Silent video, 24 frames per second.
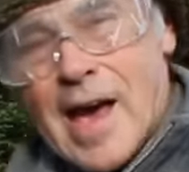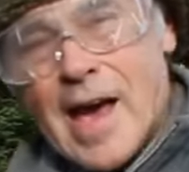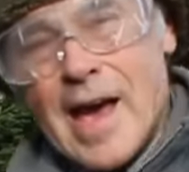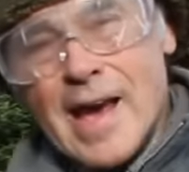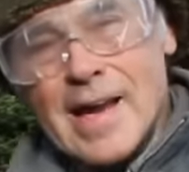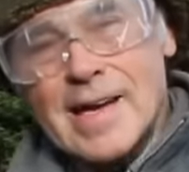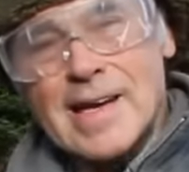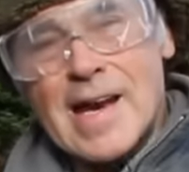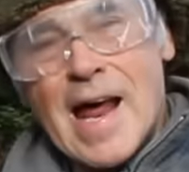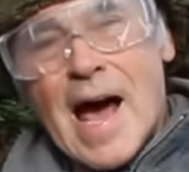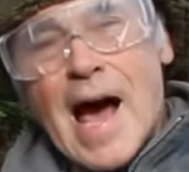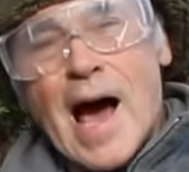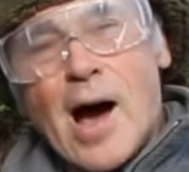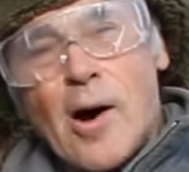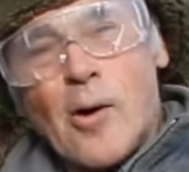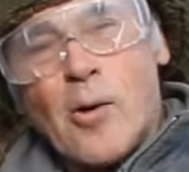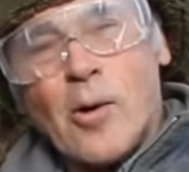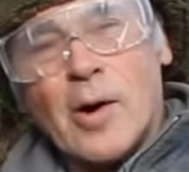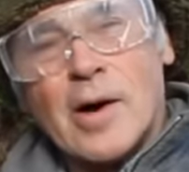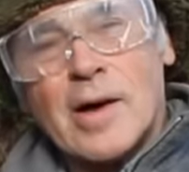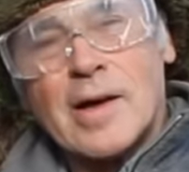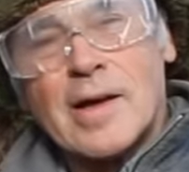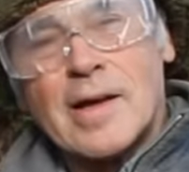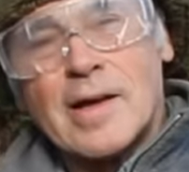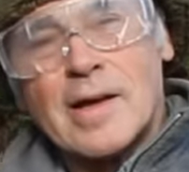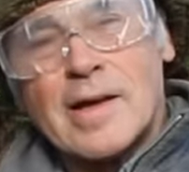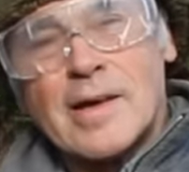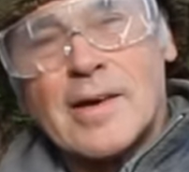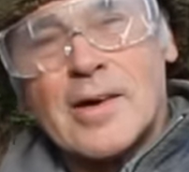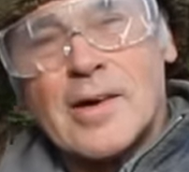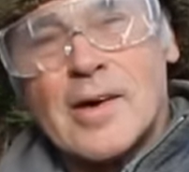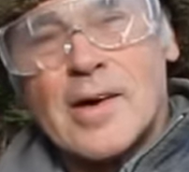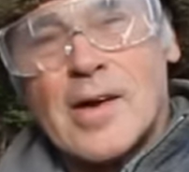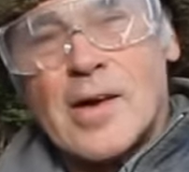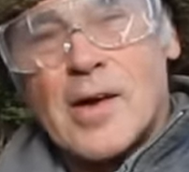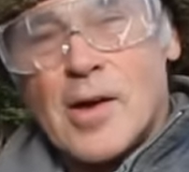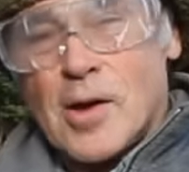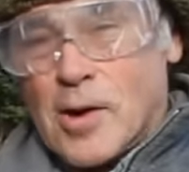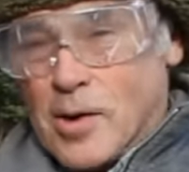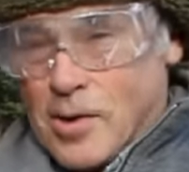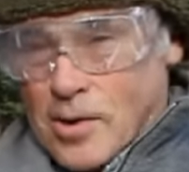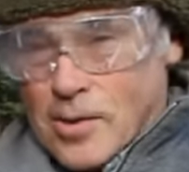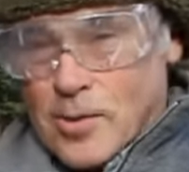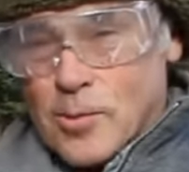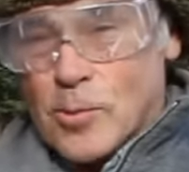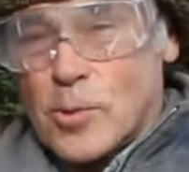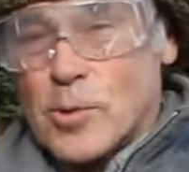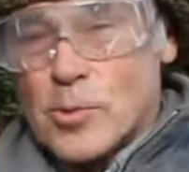And now
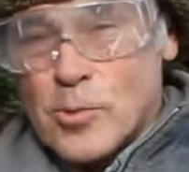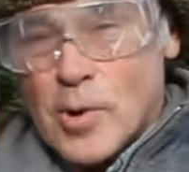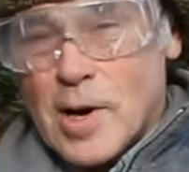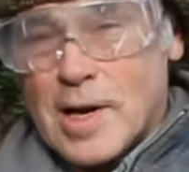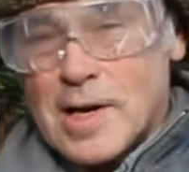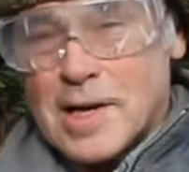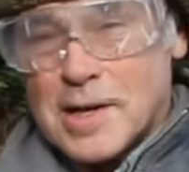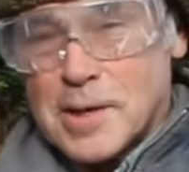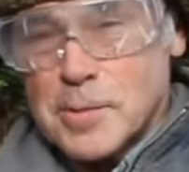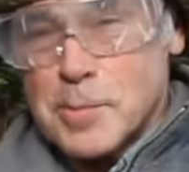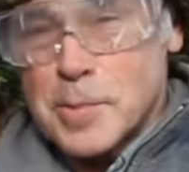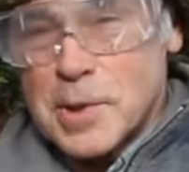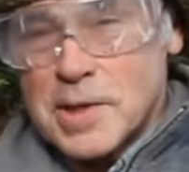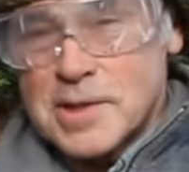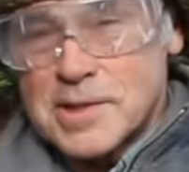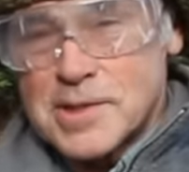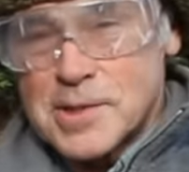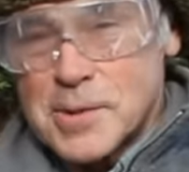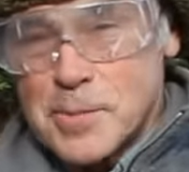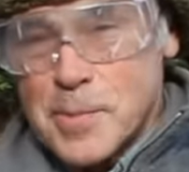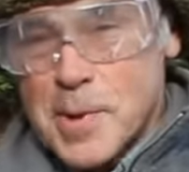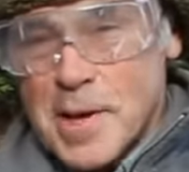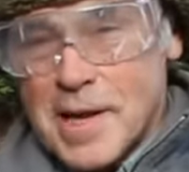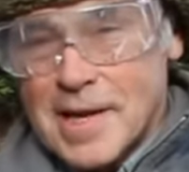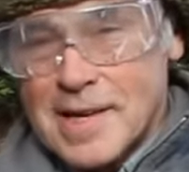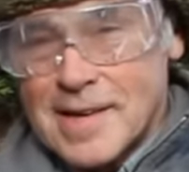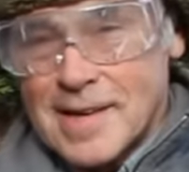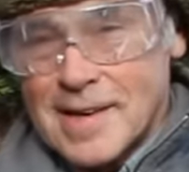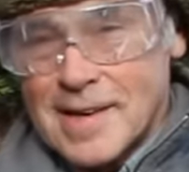we're ready to mix cement.